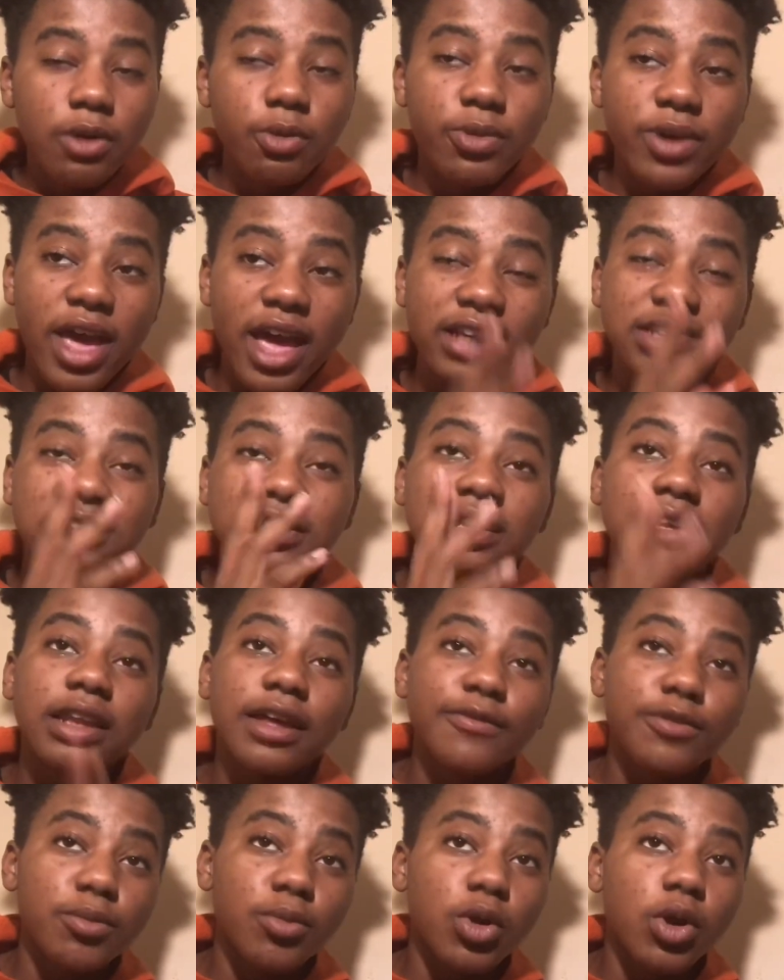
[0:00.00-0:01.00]
We actually
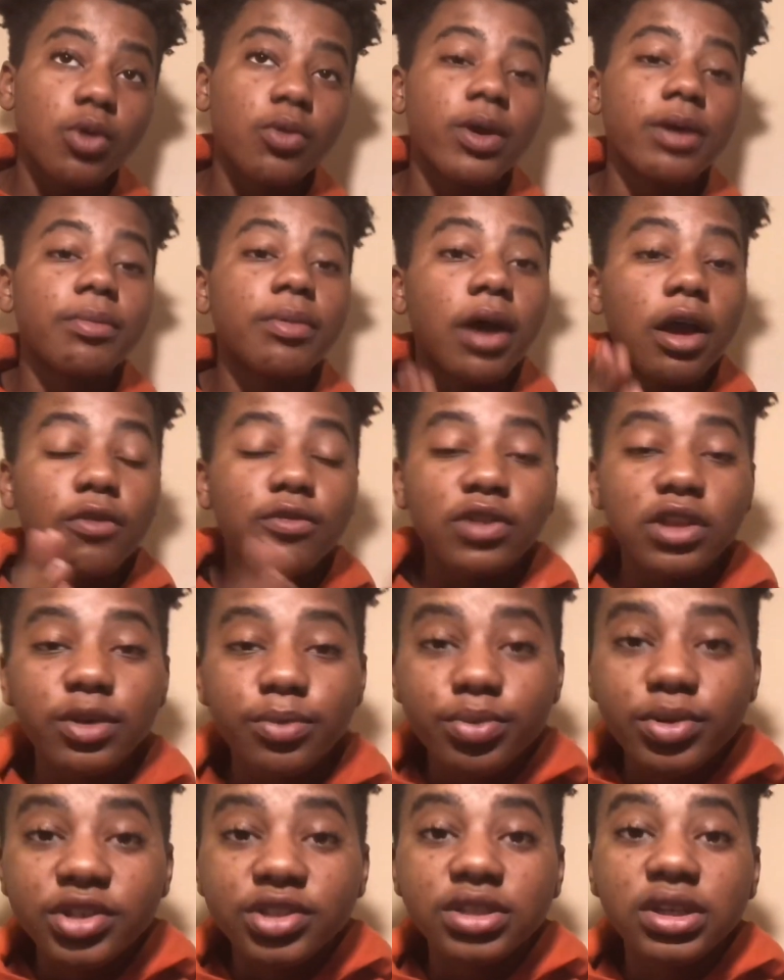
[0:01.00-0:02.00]
11 more away, but I really
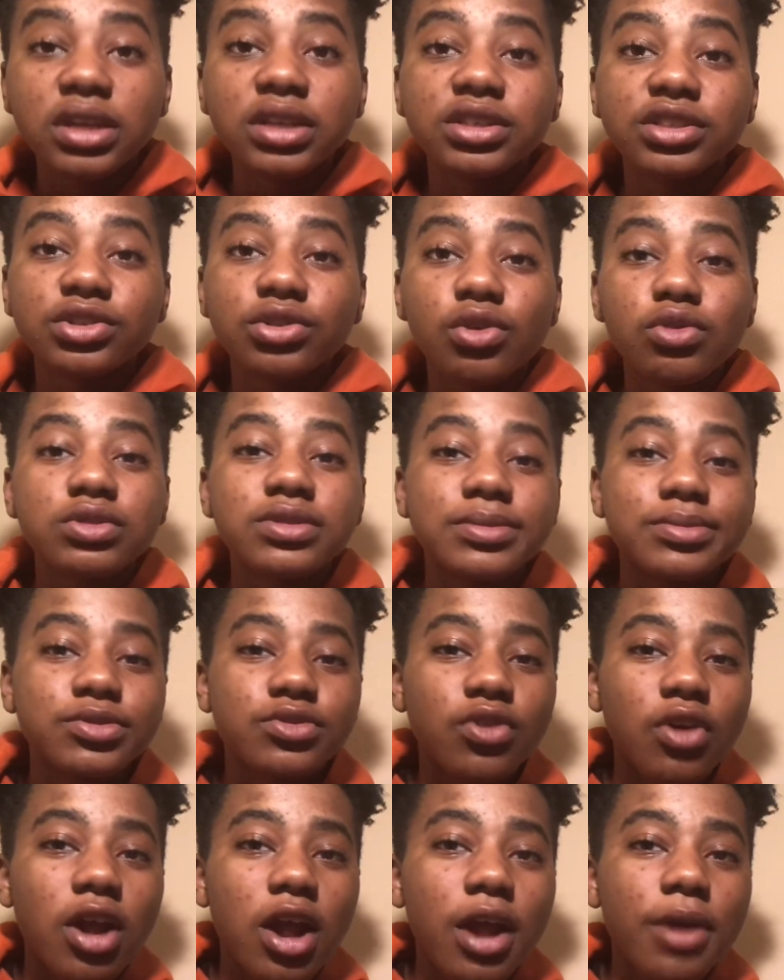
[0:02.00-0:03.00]
appreciate it. Just go
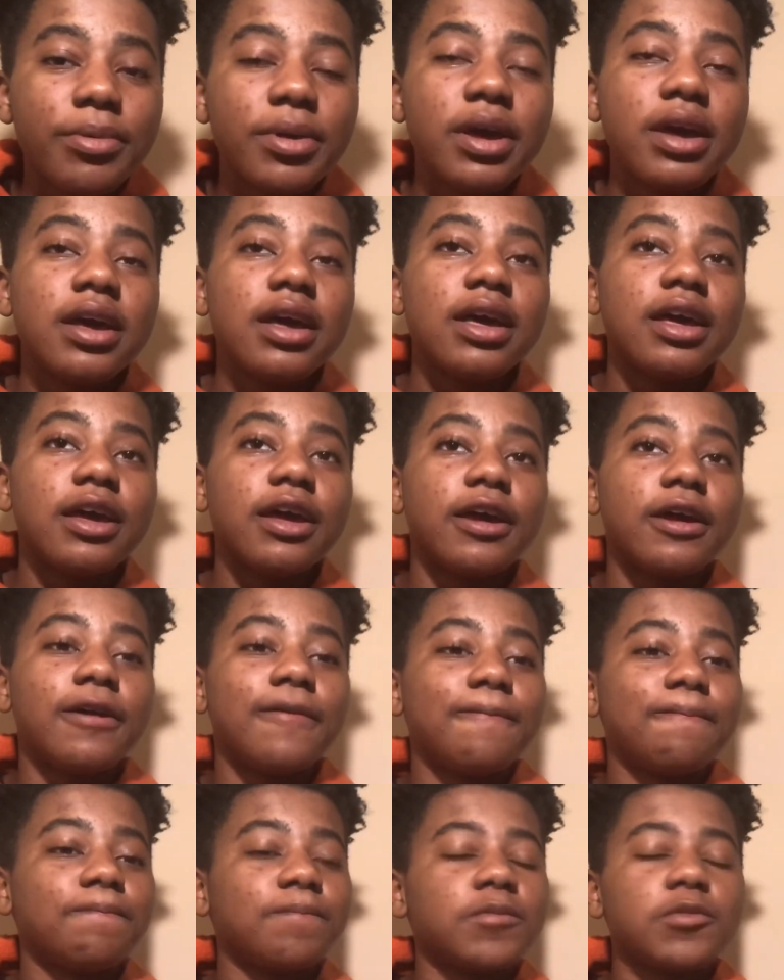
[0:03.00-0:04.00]
subscribe,
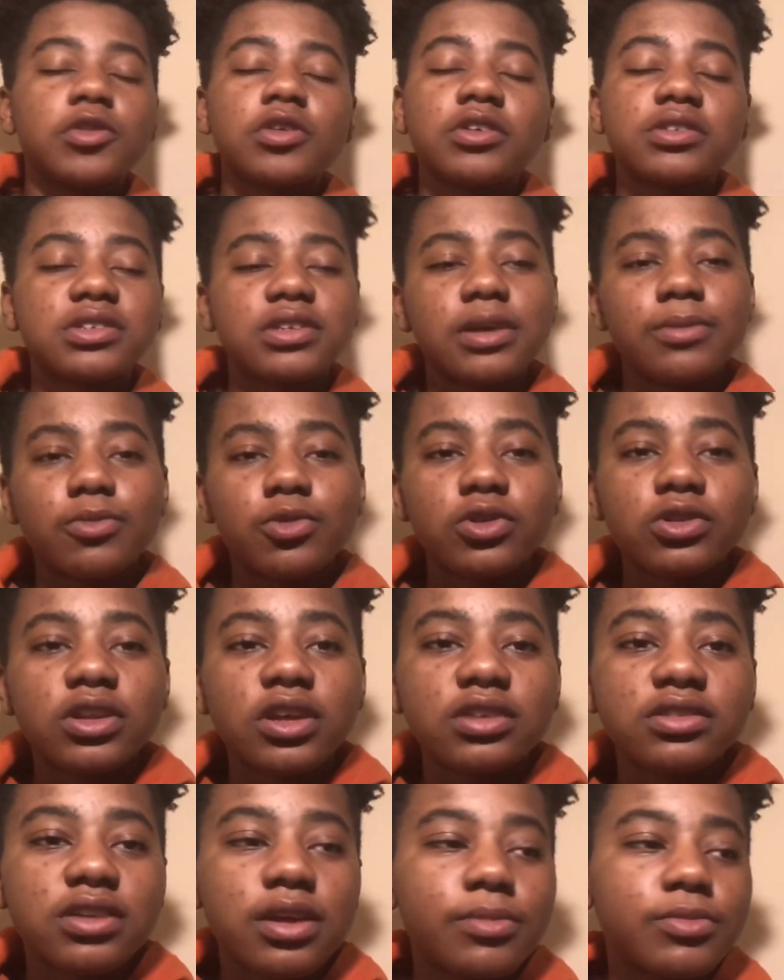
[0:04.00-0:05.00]
and you know what I'm saying. More
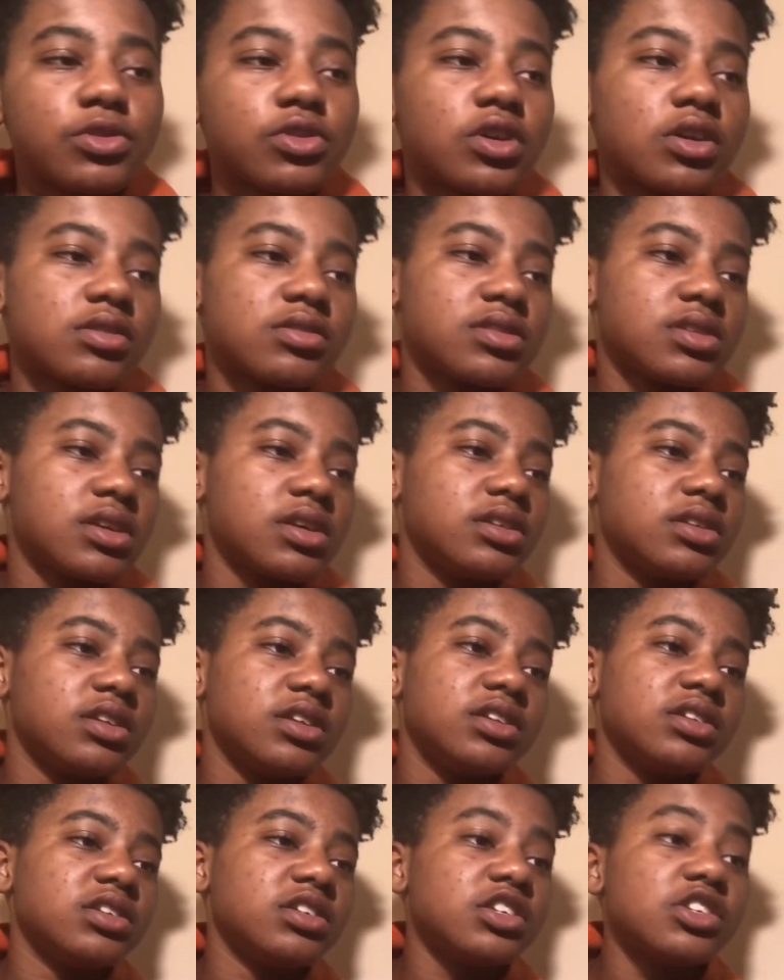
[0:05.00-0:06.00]
things coming. You know what I'm saying.
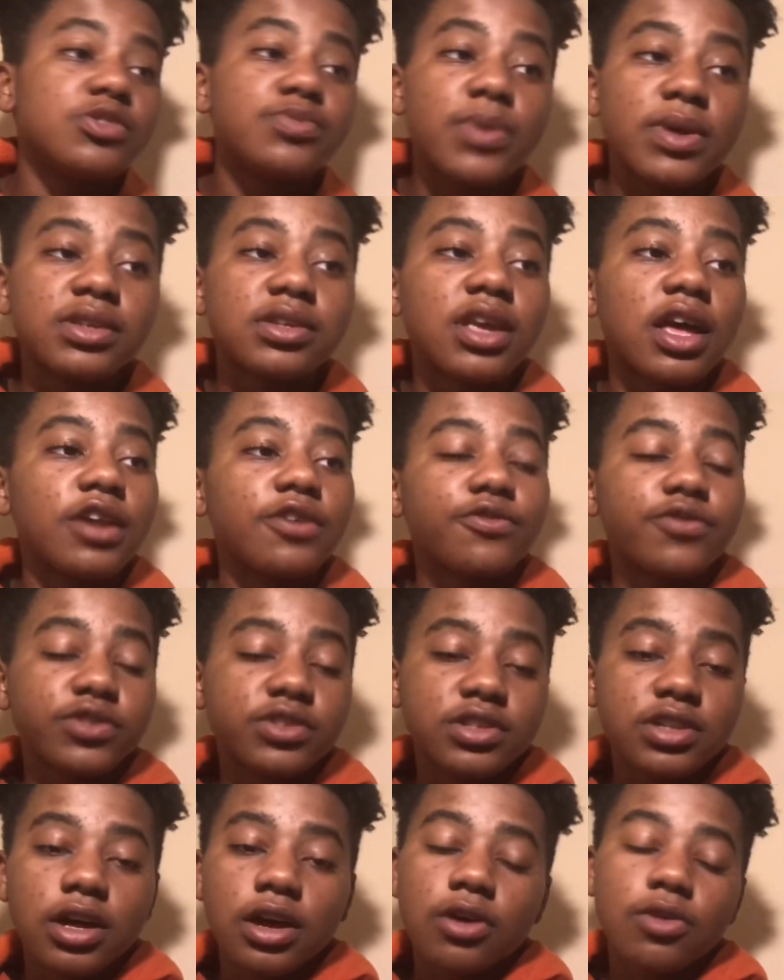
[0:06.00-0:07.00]
DDG Space Cadet
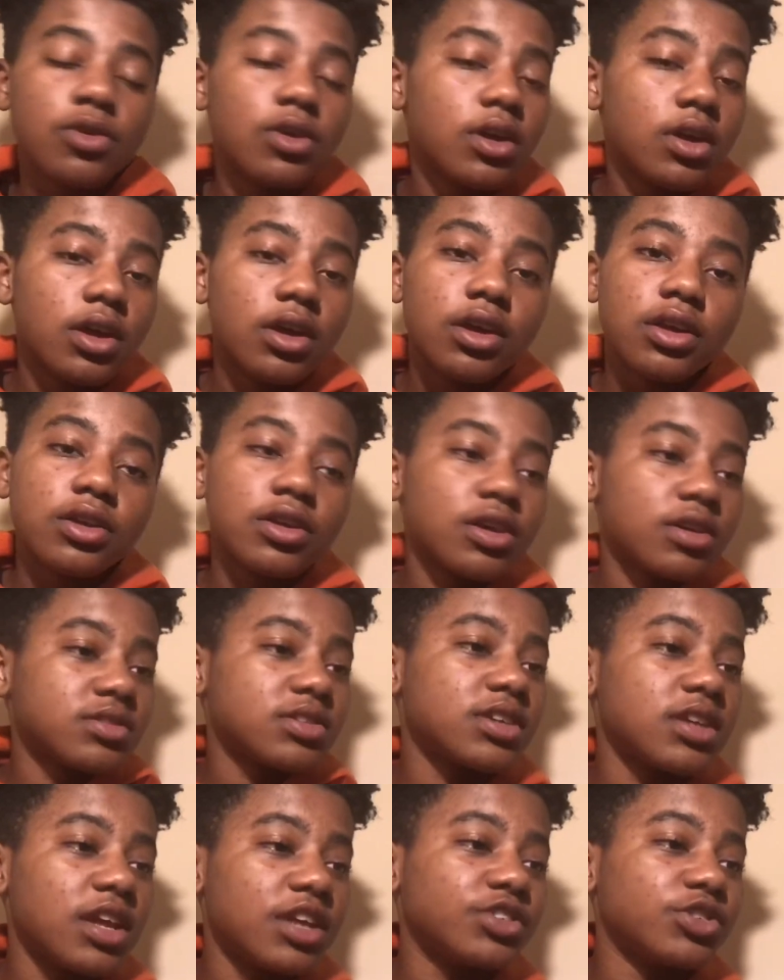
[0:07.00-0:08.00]
Freestyle. You know I'm
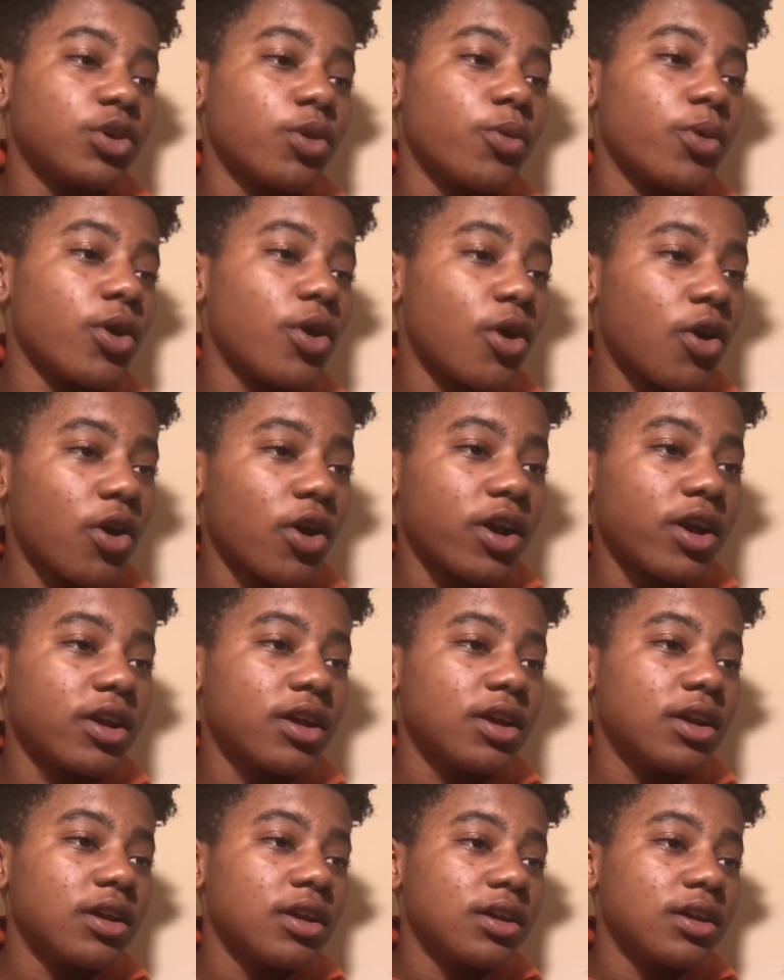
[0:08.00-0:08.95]
saying? That joint went hard.